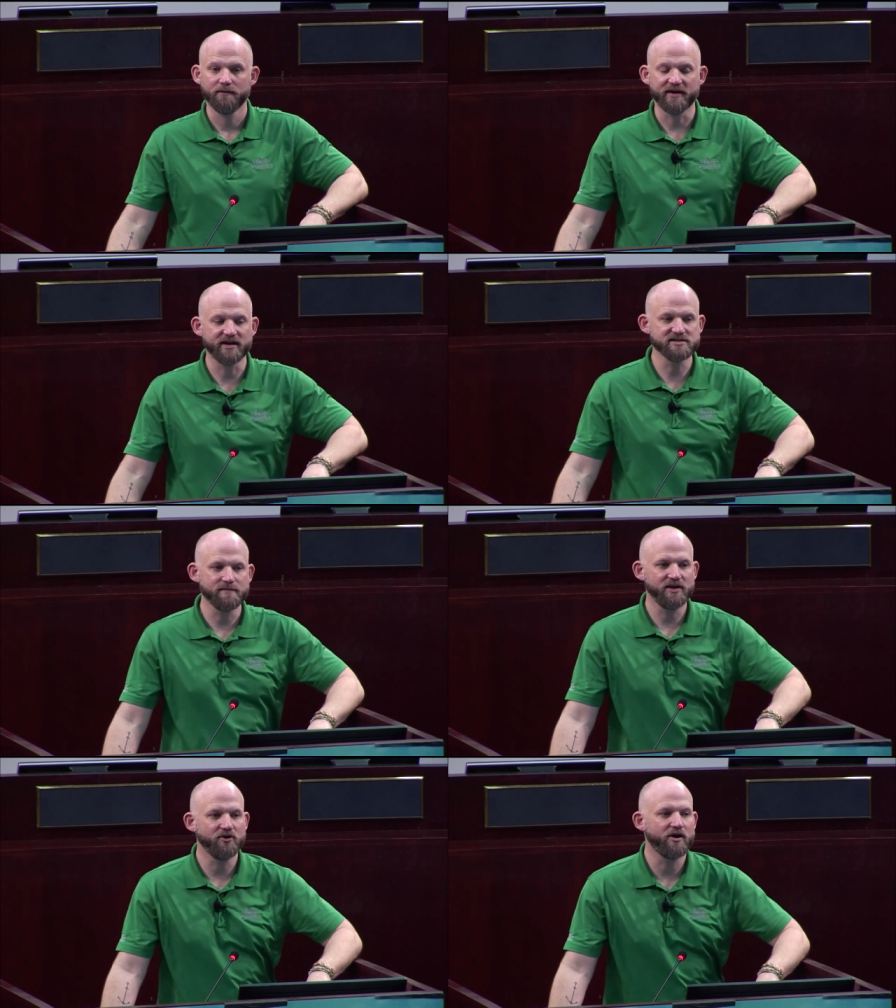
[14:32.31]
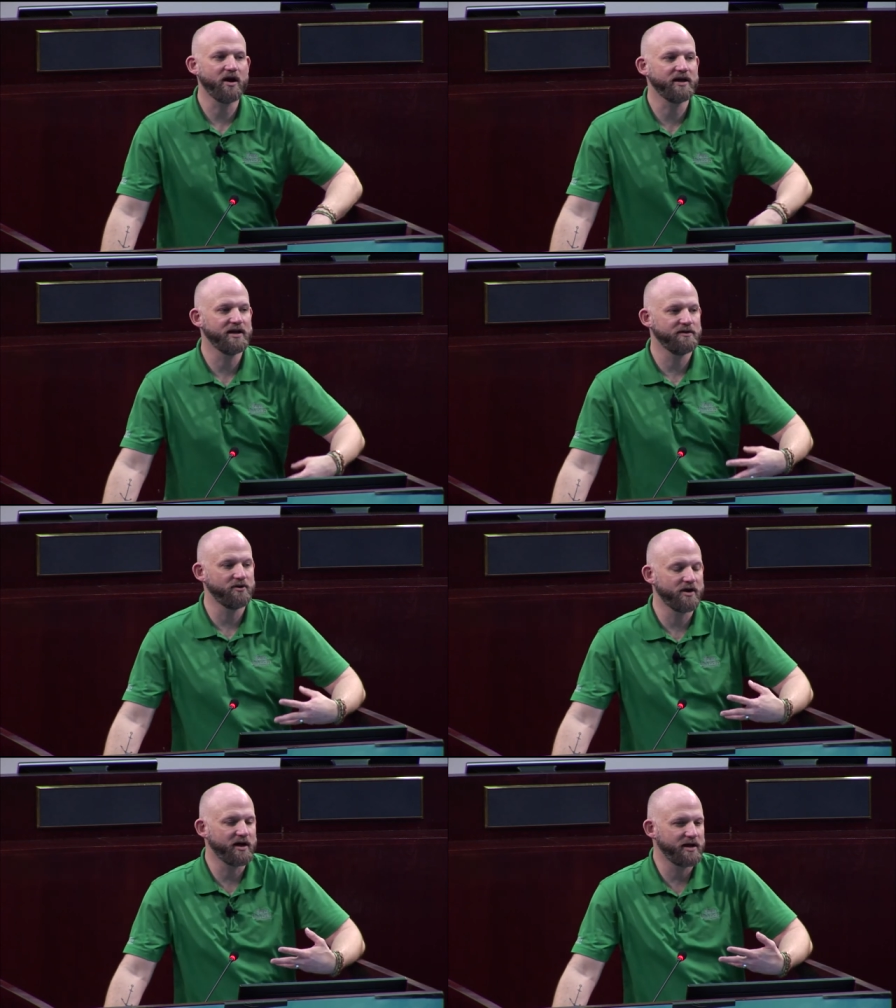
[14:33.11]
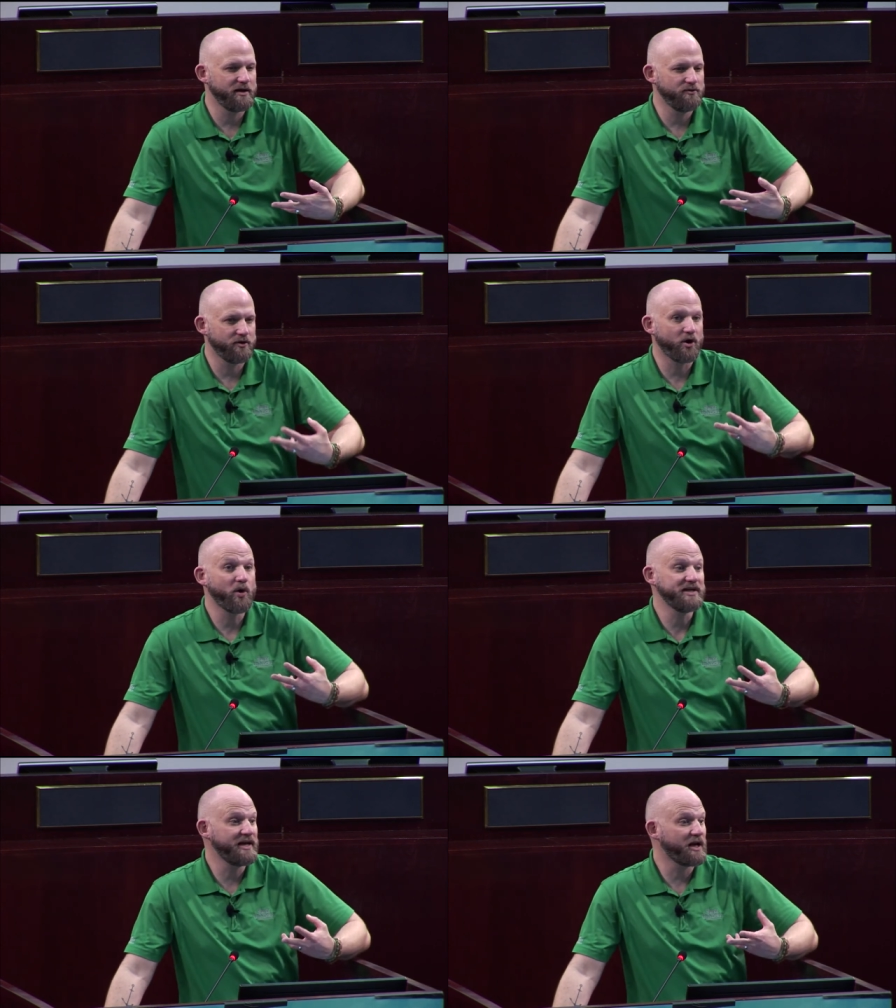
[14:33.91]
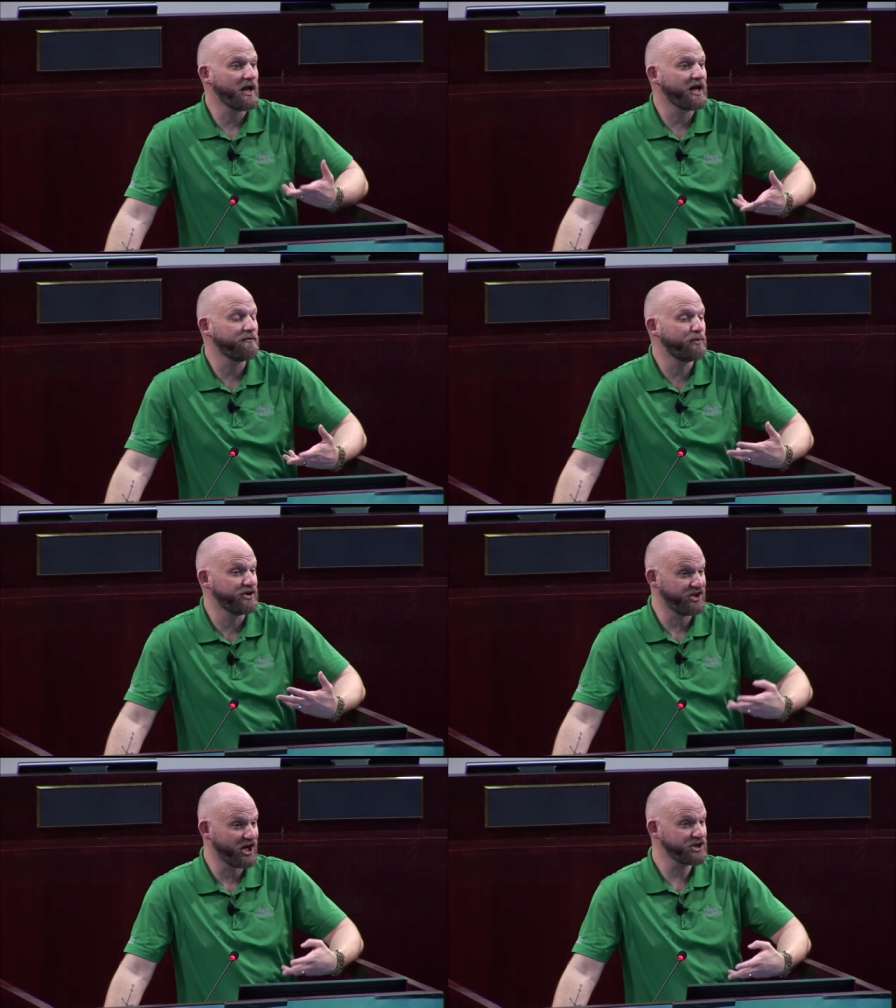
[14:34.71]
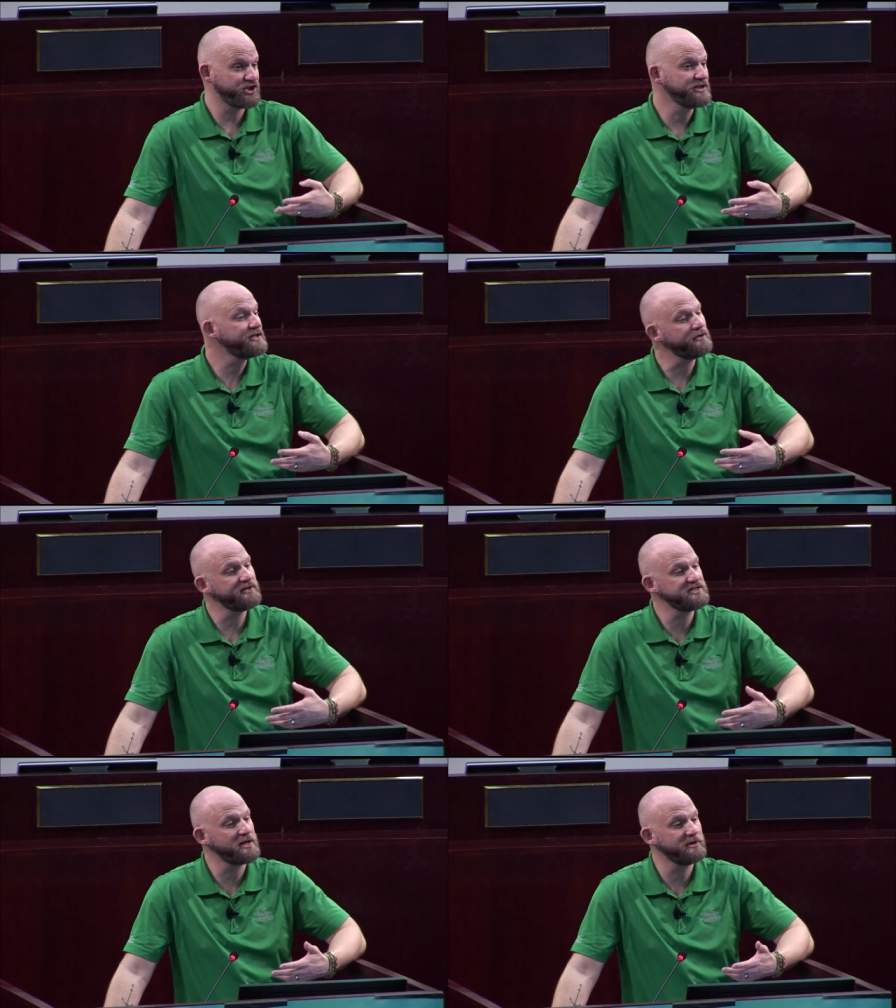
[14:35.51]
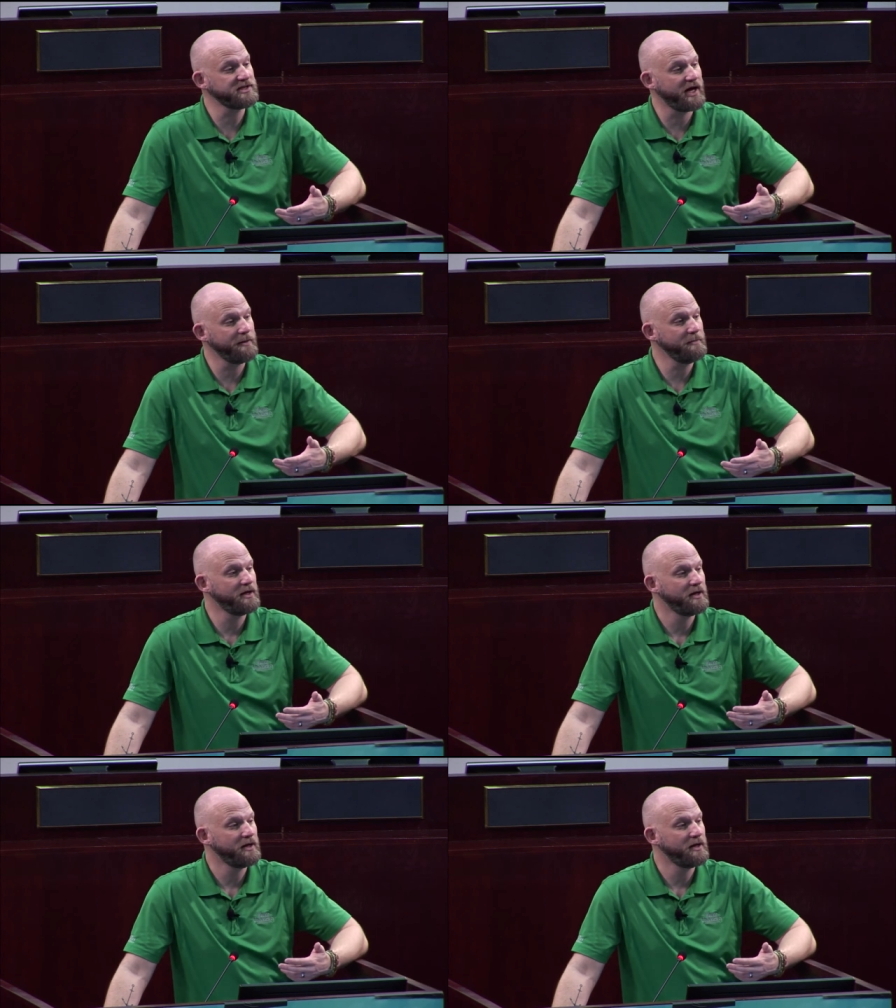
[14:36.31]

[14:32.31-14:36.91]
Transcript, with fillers: That doesn't mean they're not going to they're not going they're going to get a lot of production during the summertime,